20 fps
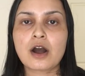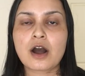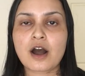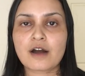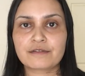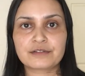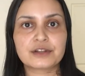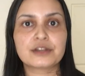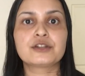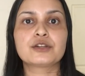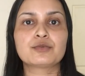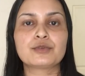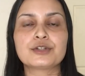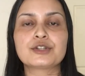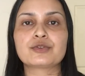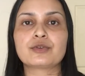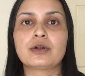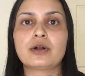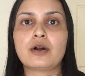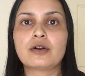of an
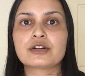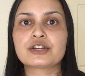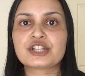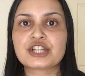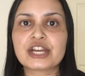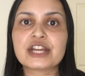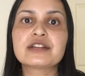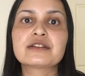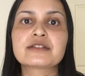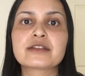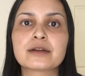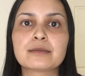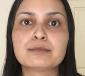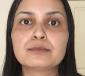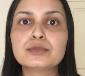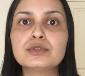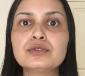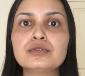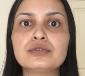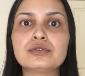individual or change their
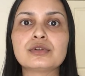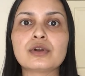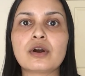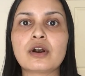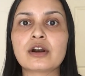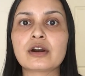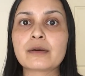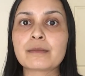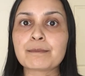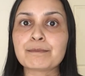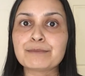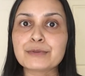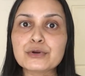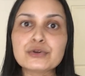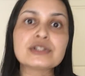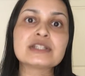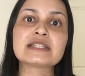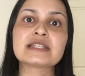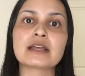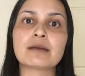mood or
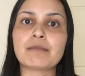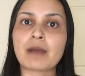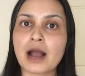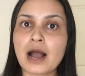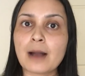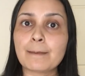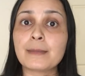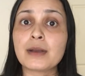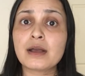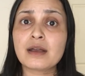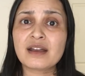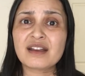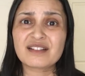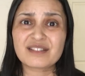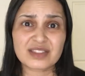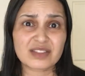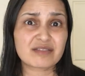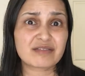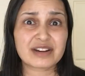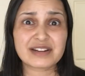boost them up
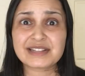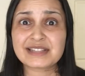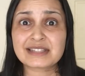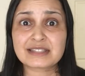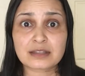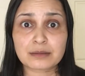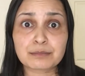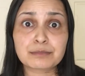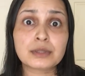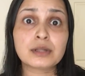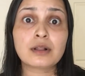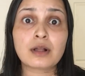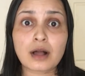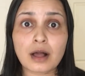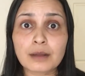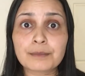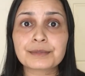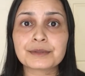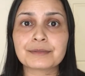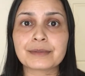with a very simple
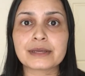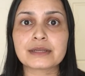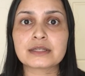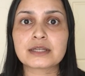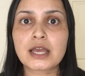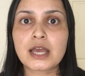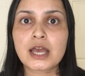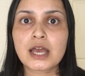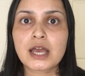compliment.